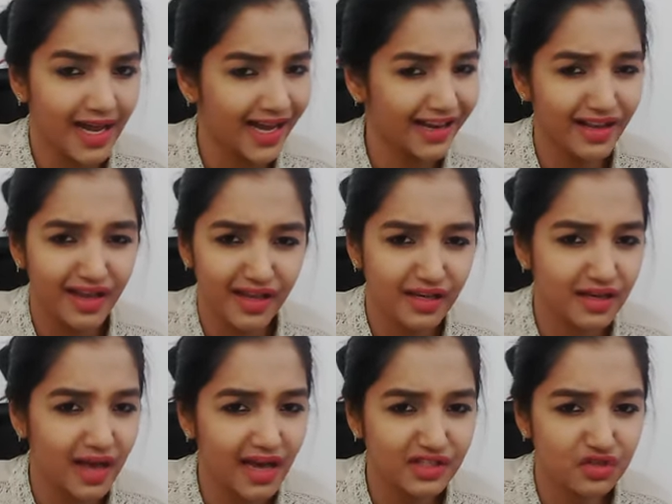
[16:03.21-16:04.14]
And
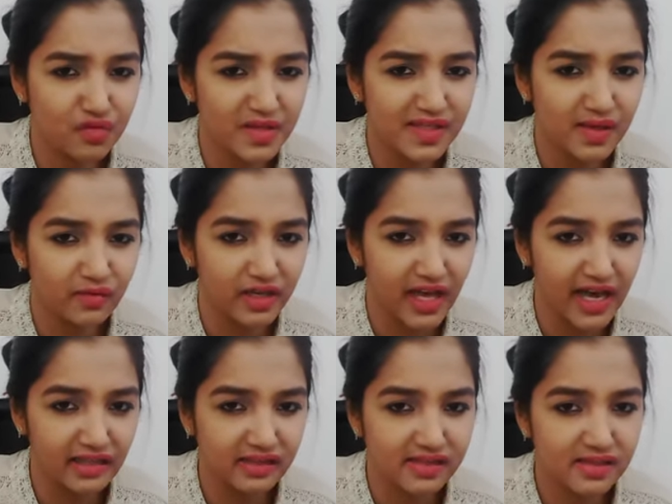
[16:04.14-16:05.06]
it has to be someone
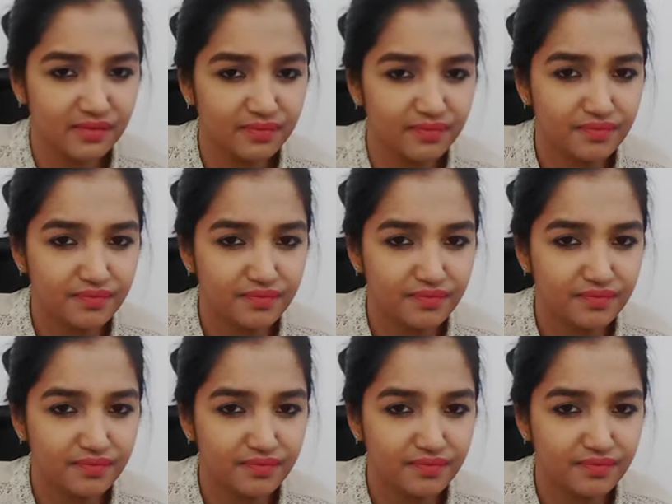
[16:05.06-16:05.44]
else.